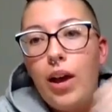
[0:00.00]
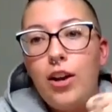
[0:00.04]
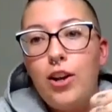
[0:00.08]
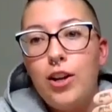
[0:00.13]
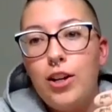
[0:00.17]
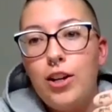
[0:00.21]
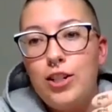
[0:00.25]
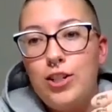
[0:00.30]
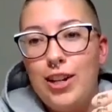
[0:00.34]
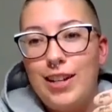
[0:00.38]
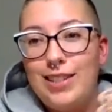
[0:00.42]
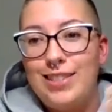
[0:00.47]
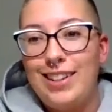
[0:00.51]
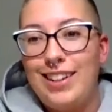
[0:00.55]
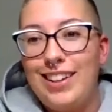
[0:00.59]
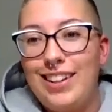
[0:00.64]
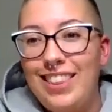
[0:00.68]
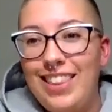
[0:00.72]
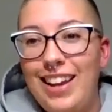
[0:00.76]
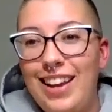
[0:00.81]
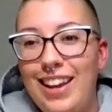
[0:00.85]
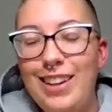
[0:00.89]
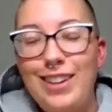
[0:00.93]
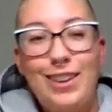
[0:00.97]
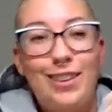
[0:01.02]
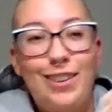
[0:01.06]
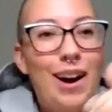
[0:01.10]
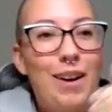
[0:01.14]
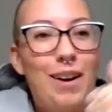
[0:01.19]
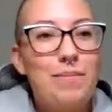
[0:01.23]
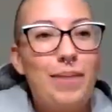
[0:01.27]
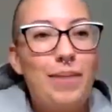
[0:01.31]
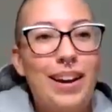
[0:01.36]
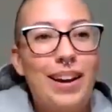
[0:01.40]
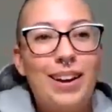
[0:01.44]
Okay, good,
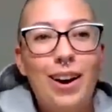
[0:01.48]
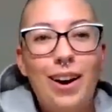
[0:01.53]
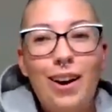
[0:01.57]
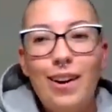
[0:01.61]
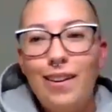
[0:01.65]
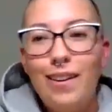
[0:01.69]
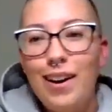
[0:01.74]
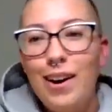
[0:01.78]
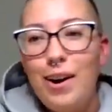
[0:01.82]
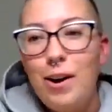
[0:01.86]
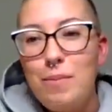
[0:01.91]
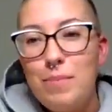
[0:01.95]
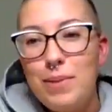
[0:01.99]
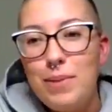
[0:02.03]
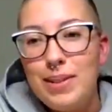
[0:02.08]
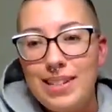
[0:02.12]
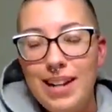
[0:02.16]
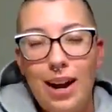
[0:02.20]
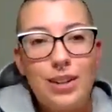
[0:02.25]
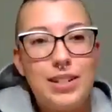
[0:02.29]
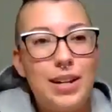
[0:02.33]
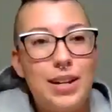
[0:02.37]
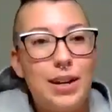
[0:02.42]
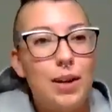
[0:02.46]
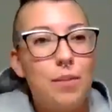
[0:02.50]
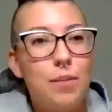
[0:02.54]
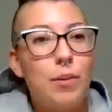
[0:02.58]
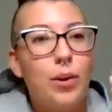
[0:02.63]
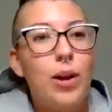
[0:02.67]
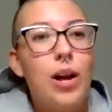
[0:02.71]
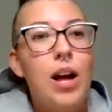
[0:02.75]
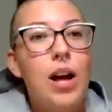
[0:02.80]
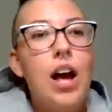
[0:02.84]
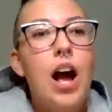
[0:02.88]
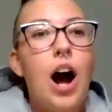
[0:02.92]
Jessica, thank you. I'm like, oh, I hope
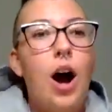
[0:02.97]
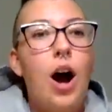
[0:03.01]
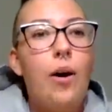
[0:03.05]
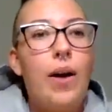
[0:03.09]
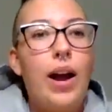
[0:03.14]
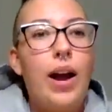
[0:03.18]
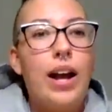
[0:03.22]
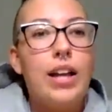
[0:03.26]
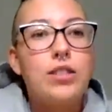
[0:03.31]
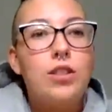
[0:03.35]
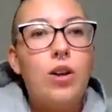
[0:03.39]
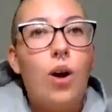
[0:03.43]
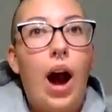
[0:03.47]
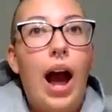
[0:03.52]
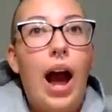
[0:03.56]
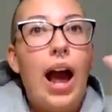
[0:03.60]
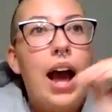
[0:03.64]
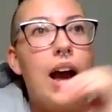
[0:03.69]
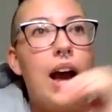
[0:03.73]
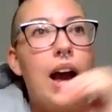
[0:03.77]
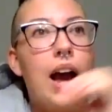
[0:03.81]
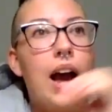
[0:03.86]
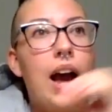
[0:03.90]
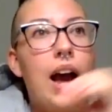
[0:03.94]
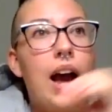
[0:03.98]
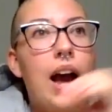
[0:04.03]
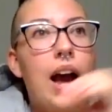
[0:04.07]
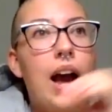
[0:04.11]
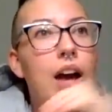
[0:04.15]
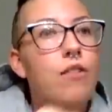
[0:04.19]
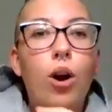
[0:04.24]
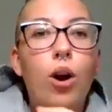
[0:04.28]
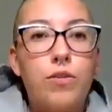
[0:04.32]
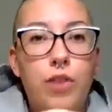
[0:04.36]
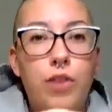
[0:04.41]
it's not terrible. Okay, so I
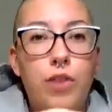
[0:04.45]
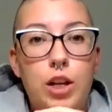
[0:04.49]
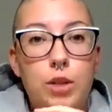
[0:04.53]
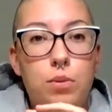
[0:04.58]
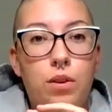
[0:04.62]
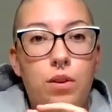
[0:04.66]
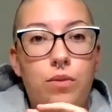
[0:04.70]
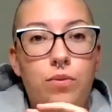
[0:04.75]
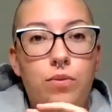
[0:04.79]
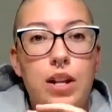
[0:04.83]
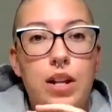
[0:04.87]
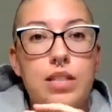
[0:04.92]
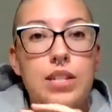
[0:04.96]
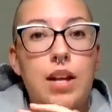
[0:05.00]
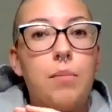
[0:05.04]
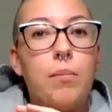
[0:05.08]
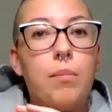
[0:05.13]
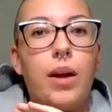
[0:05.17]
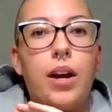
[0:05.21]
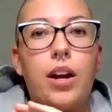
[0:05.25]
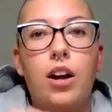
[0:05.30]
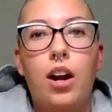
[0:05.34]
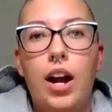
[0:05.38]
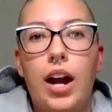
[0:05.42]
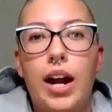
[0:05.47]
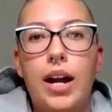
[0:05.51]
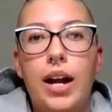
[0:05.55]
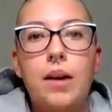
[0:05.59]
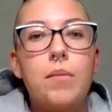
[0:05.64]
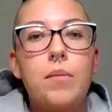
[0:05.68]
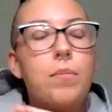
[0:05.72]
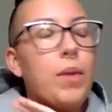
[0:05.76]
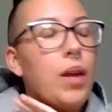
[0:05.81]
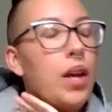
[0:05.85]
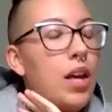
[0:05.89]
had 400 Facebook friends.
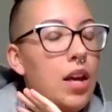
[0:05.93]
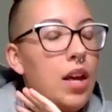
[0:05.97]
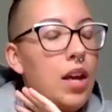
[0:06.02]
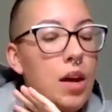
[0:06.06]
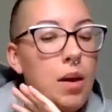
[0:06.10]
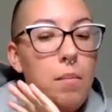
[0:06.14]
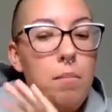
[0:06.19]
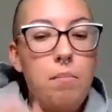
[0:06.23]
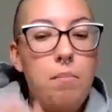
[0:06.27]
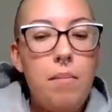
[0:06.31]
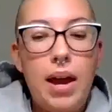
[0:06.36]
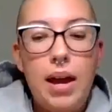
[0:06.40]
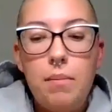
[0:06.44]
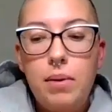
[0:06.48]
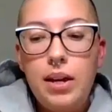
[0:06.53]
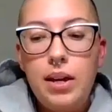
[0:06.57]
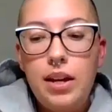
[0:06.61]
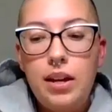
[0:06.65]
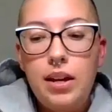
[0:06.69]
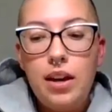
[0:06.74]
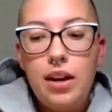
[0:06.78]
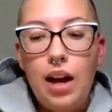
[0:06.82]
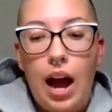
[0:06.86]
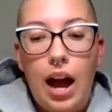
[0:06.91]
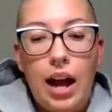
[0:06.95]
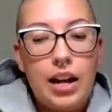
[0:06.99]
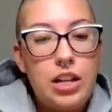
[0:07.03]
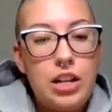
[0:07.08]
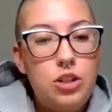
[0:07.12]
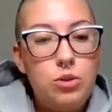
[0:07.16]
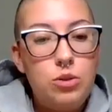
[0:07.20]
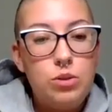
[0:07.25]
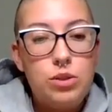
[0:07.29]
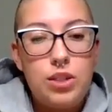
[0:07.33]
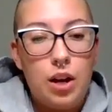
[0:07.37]
I'm like, all right, maybe
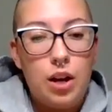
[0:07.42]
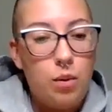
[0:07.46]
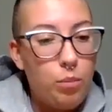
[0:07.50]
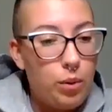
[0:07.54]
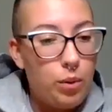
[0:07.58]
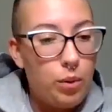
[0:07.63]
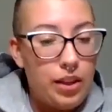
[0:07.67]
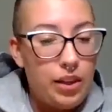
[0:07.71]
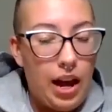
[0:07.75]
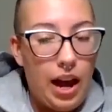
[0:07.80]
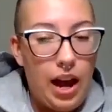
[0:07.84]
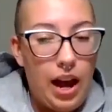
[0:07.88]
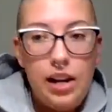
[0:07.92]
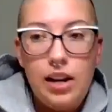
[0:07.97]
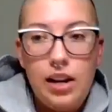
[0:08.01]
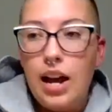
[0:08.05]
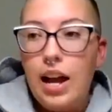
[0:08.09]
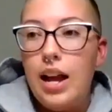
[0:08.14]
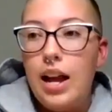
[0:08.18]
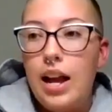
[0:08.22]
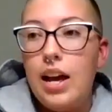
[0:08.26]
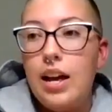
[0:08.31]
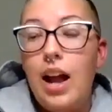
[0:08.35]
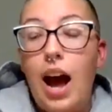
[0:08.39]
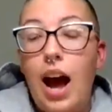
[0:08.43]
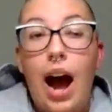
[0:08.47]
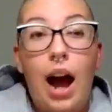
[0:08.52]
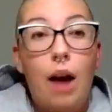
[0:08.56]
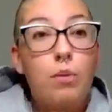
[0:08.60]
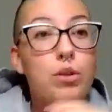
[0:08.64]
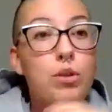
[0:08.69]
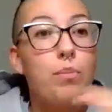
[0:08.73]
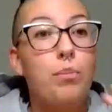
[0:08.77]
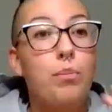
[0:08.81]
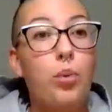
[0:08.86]
I could do something with that.
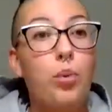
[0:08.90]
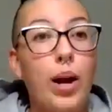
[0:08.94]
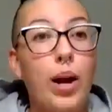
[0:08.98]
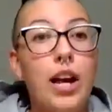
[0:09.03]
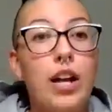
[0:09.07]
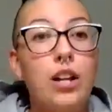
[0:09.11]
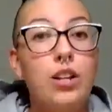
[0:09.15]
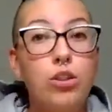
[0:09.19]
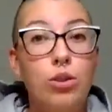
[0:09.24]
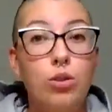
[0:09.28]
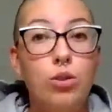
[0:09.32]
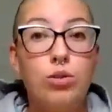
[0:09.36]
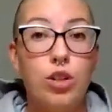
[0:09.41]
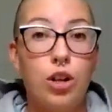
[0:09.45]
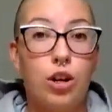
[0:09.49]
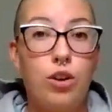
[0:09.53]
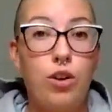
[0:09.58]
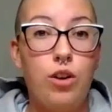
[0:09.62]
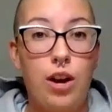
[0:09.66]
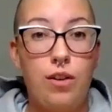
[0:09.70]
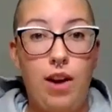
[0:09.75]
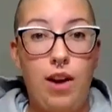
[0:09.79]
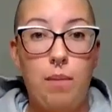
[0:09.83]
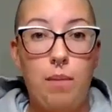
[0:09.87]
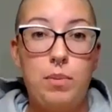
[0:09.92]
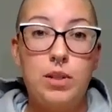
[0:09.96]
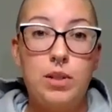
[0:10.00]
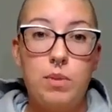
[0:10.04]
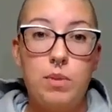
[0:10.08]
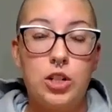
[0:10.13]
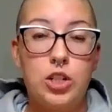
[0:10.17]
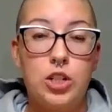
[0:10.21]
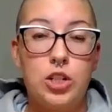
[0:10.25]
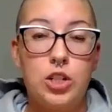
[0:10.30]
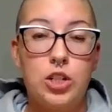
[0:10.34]
And I was brand new to Grand
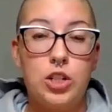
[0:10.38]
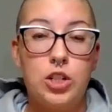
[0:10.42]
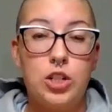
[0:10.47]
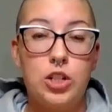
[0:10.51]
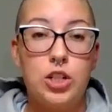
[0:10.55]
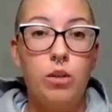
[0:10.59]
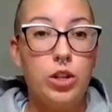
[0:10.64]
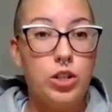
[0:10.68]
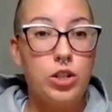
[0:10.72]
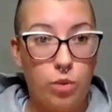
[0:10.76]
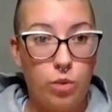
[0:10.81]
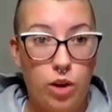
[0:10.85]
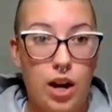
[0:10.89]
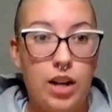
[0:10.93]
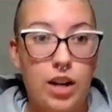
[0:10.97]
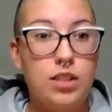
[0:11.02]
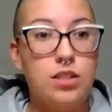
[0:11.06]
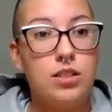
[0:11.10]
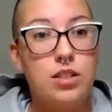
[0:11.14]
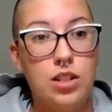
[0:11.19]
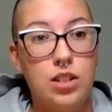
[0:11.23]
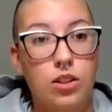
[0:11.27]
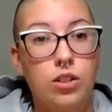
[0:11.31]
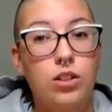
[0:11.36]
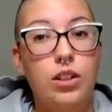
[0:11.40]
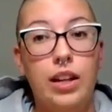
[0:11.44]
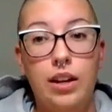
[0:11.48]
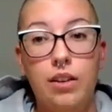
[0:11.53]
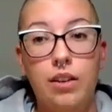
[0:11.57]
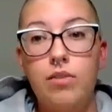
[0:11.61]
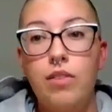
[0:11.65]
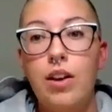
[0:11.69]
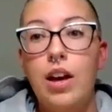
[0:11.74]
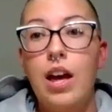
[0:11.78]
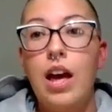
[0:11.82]
Rapids, Michigan, which is where I
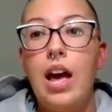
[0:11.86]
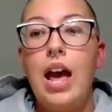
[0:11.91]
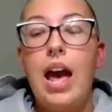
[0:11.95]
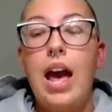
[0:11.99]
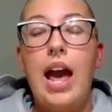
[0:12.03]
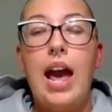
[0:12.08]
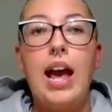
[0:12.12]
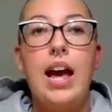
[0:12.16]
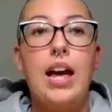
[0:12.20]
still live.